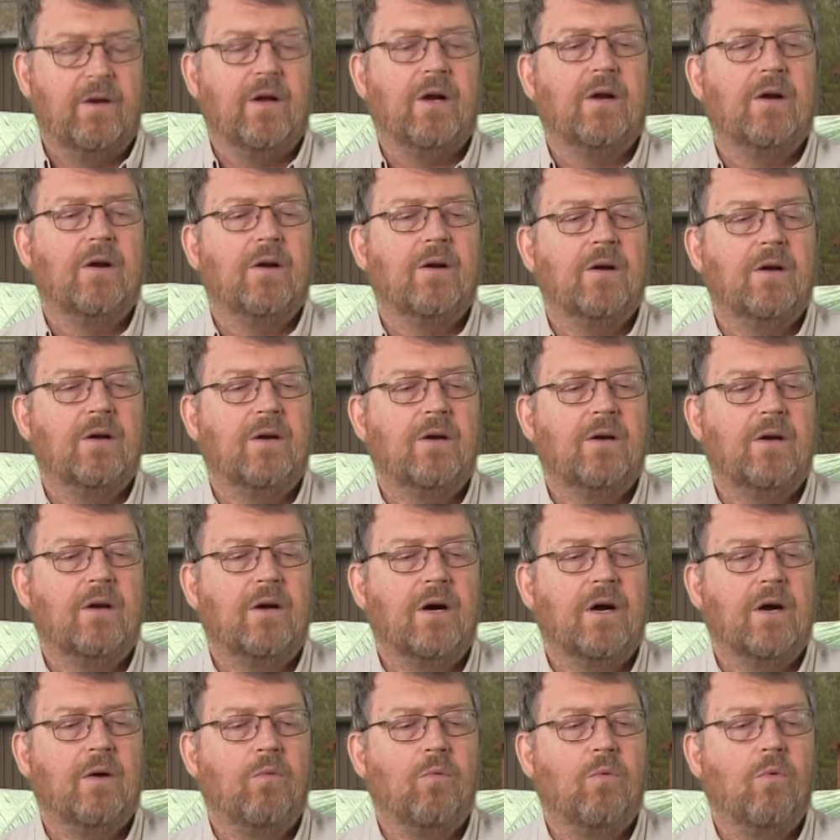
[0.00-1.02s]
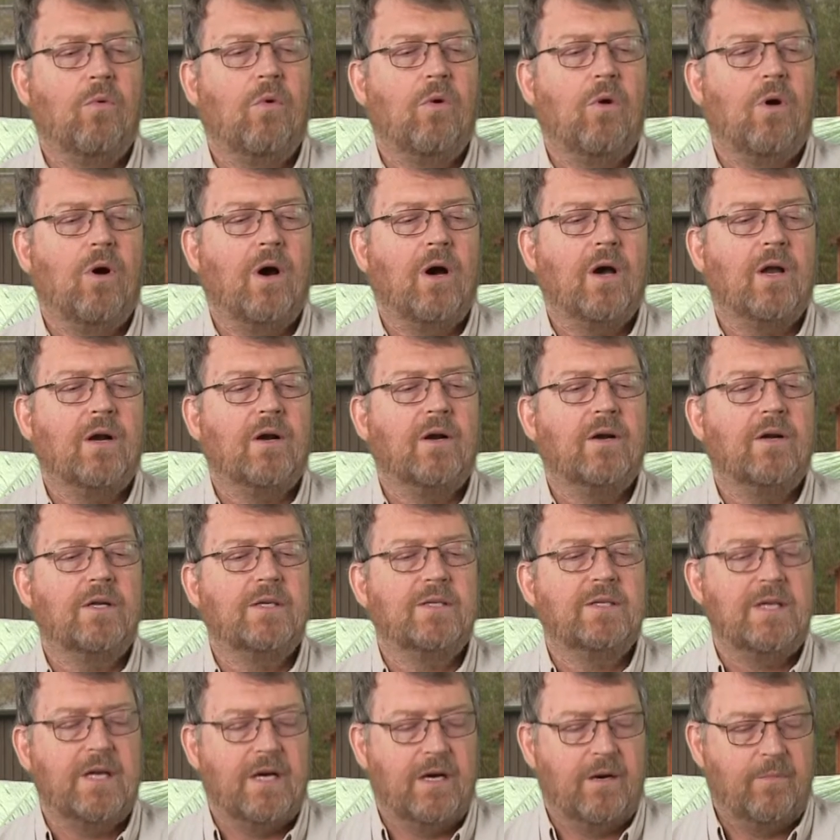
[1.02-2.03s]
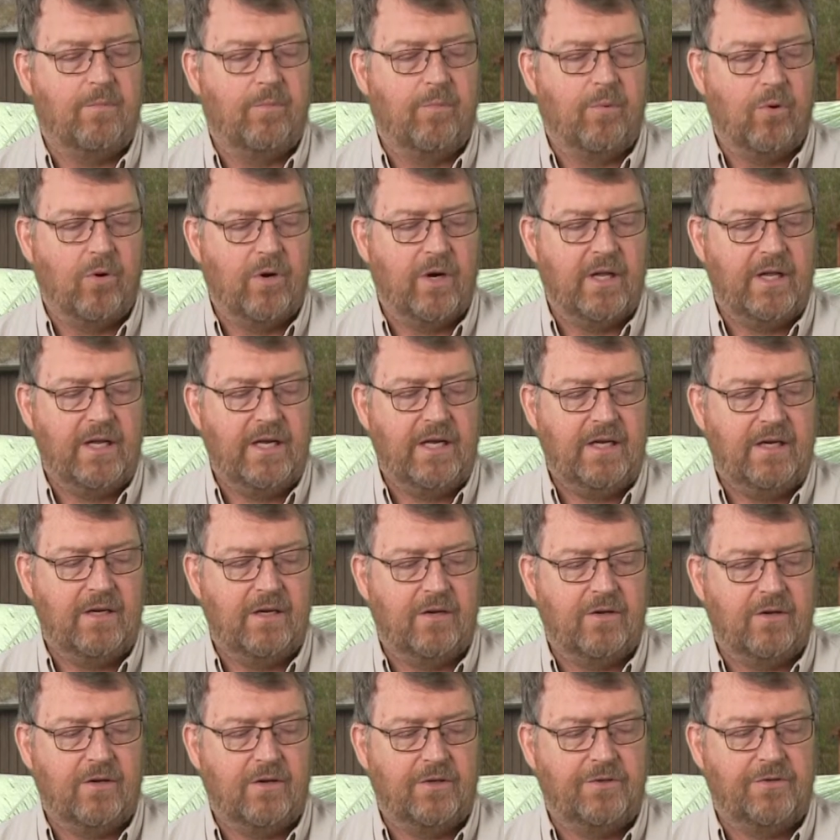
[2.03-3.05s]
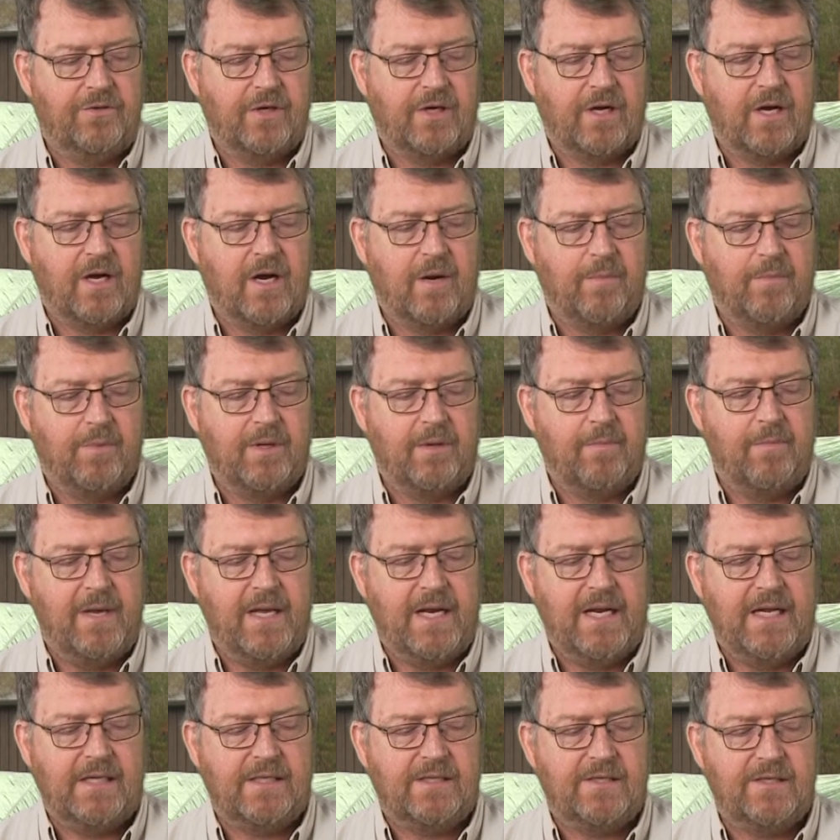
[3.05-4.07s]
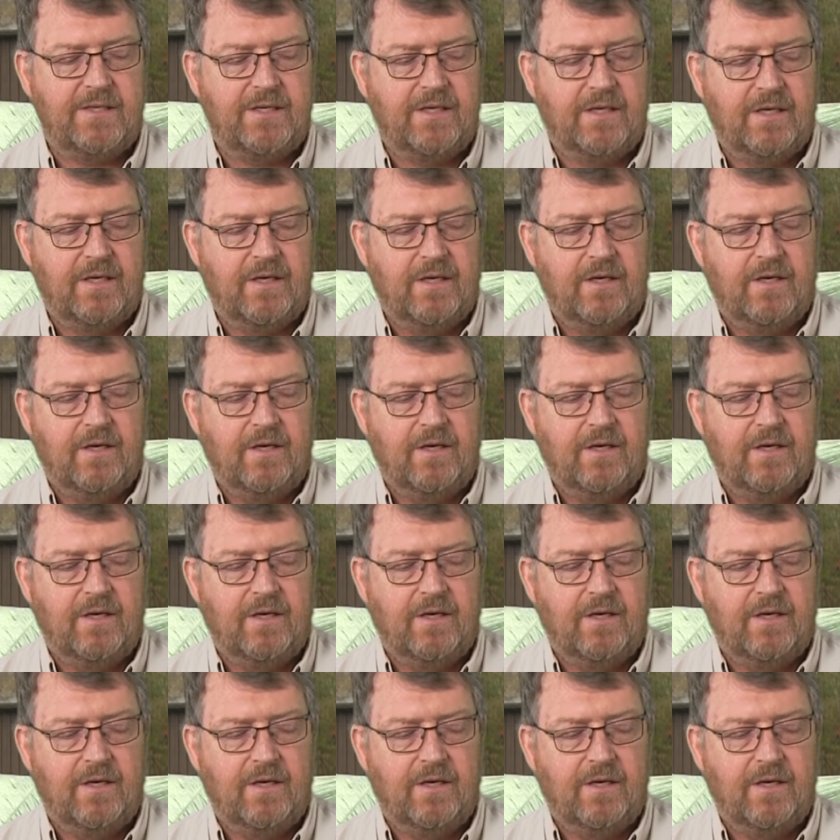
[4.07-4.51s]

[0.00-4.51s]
our water is now boiling. It only took a couple of minutes.